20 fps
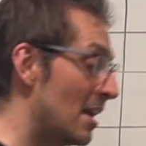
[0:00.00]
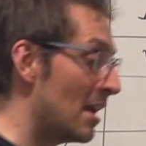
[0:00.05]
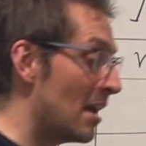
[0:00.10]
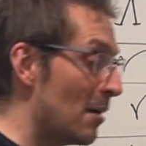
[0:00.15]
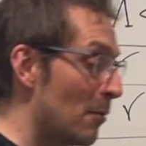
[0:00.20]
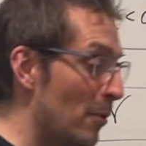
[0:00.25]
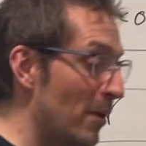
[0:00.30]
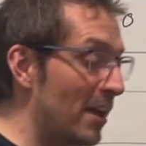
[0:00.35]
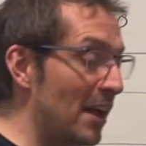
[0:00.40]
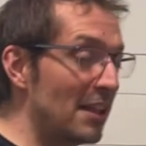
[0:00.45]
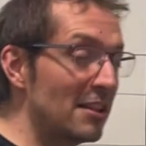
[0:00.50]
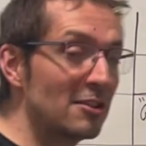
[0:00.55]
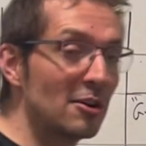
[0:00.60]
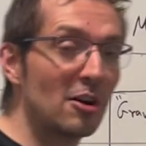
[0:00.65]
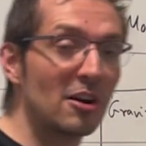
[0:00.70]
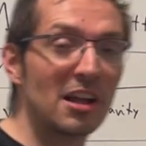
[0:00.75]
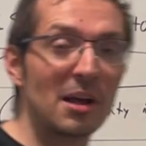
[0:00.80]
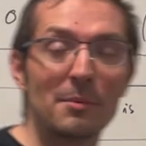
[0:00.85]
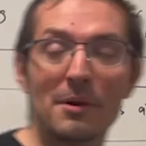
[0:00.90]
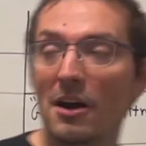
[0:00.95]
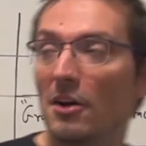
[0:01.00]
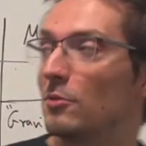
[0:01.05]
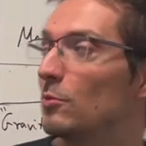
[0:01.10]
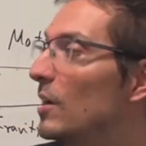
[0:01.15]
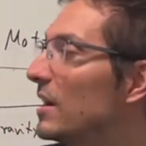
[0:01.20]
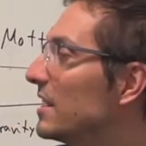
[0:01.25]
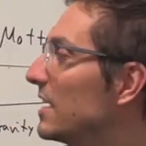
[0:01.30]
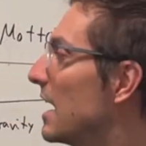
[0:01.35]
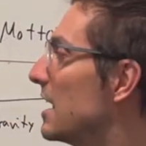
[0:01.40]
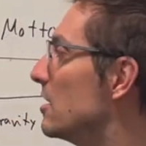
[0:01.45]
We can talk about
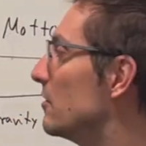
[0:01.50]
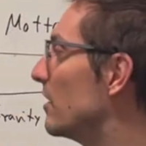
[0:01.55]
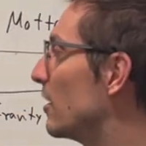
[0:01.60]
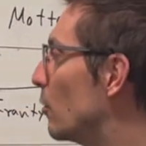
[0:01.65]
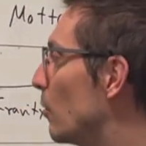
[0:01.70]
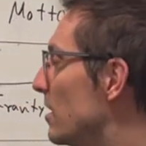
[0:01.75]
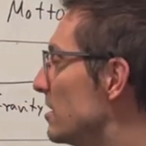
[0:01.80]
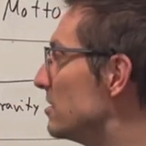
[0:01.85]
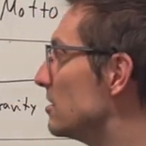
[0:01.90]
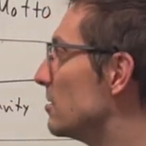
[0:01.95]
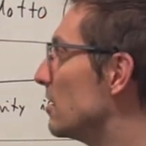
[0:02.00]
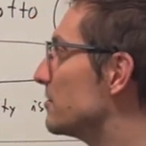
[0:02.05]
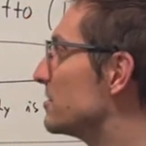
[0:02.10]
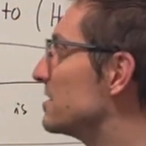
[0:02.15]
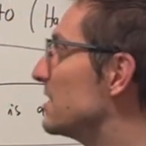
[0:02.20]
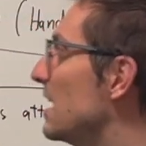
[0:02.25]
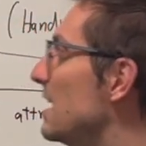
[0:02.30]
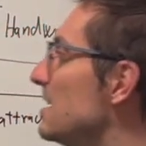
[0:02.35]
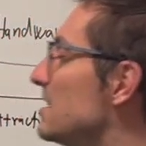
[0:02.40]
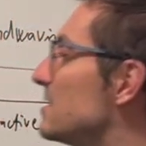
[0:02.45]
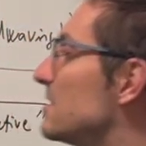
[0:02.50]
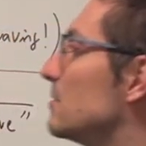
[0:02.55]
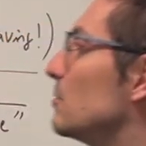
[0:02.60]
what kind of equation of states